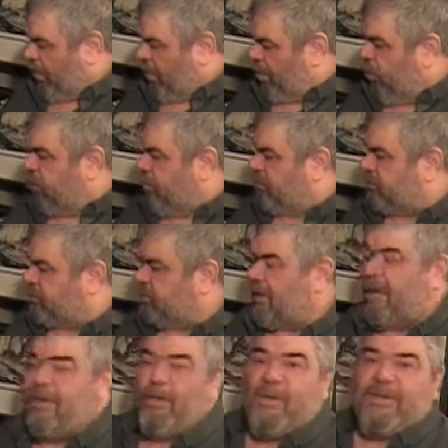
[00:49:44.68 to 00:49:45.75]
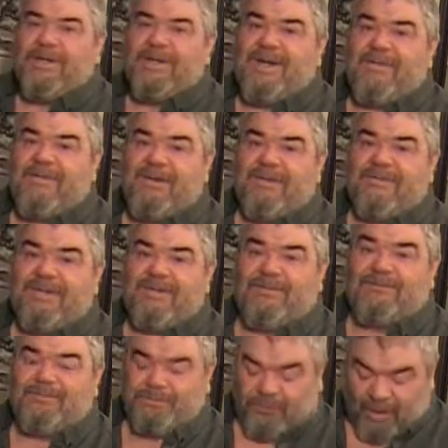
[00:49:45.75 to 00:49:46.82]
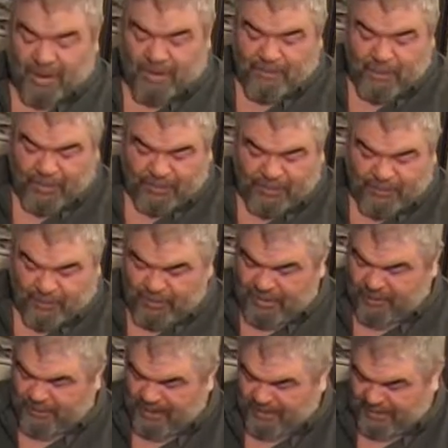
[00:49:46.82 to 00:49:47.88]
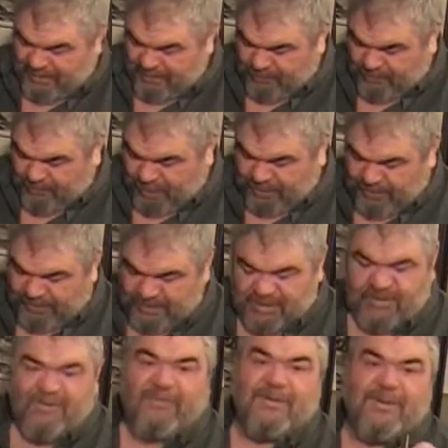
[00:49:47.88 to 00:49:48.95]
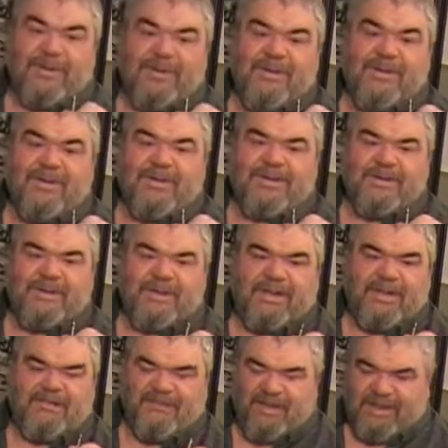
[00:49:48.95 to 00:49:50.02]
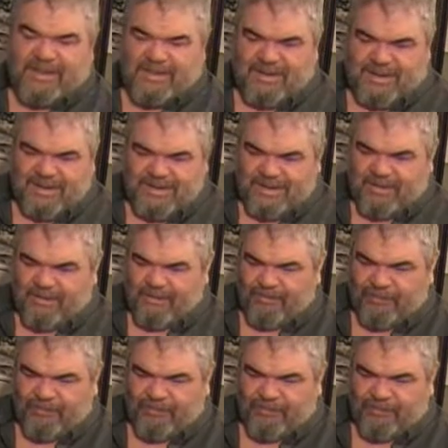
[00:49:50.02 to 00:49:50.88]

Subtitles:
I'm going to get rid of it. I'm not going to put it back in with my other stuff so that I find it again later.